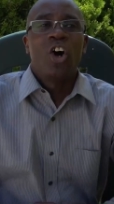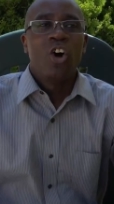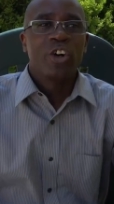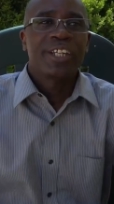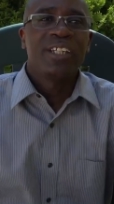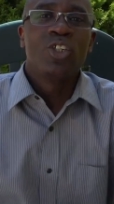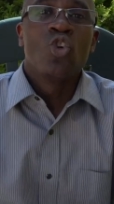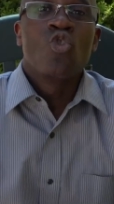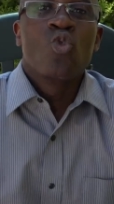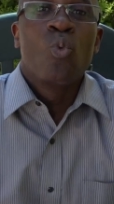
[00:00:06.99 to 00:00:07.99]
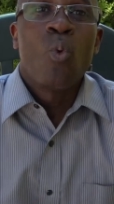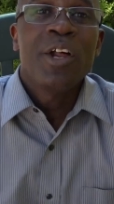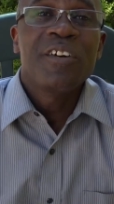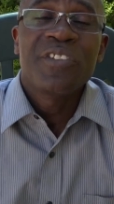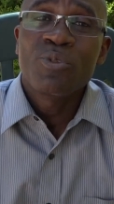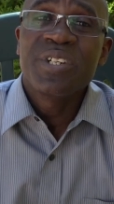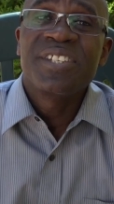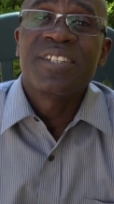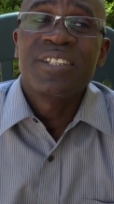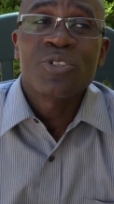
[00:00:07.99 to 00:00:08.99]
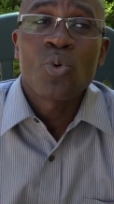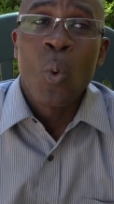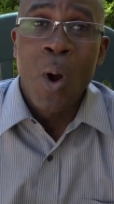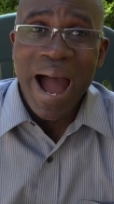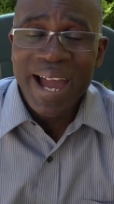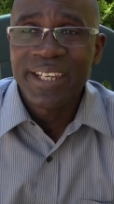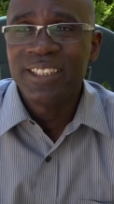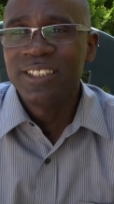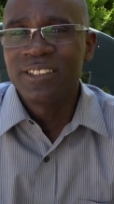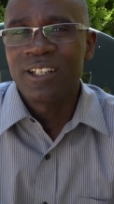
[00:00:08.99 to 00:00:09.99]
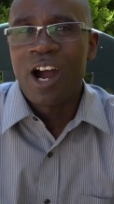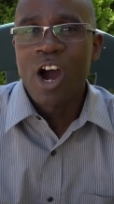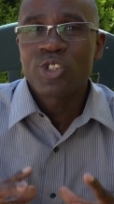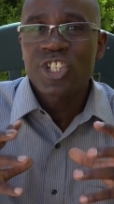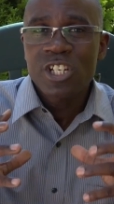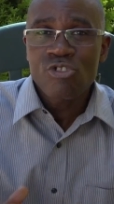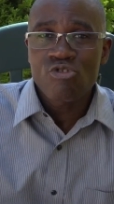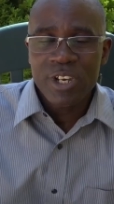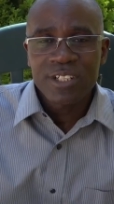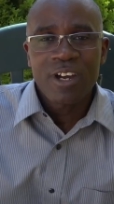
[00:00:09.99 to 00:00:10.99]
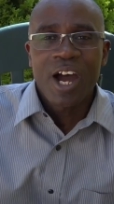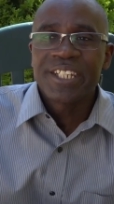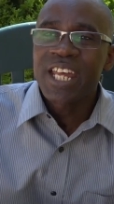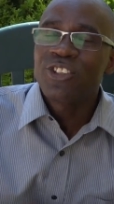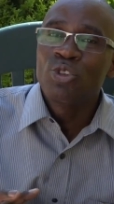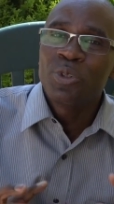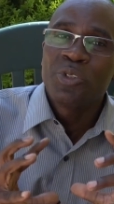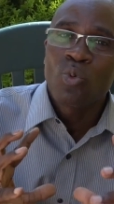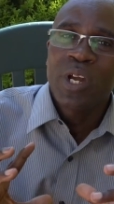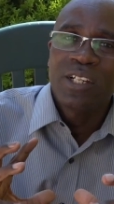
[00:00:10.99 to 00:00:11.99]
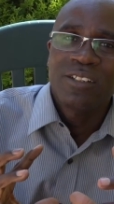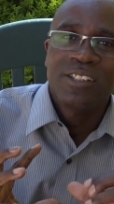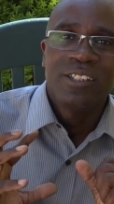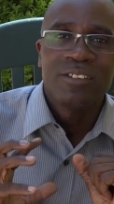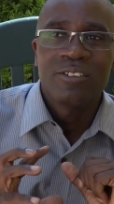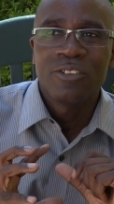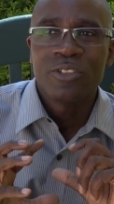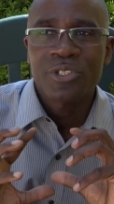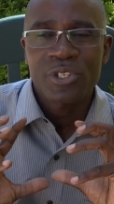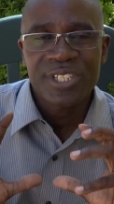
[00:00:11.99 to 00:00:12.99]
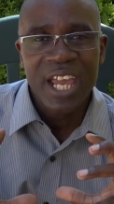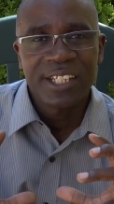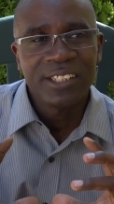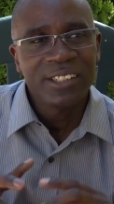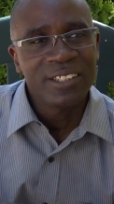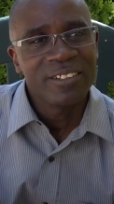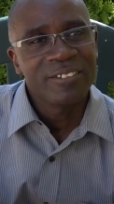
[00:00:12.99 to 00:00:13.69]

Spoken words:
okay, one of the reasons why our children are not doing well in the society